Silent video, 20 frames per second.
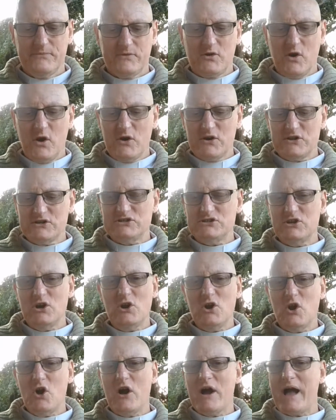God is no
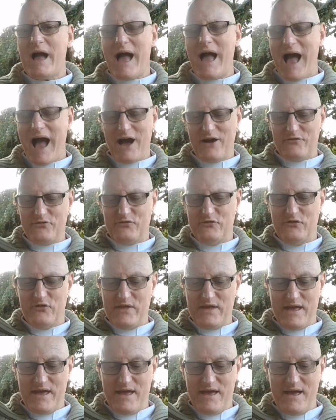longer out
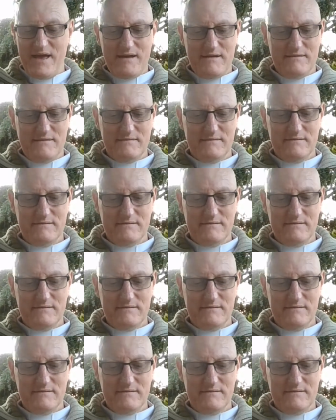there,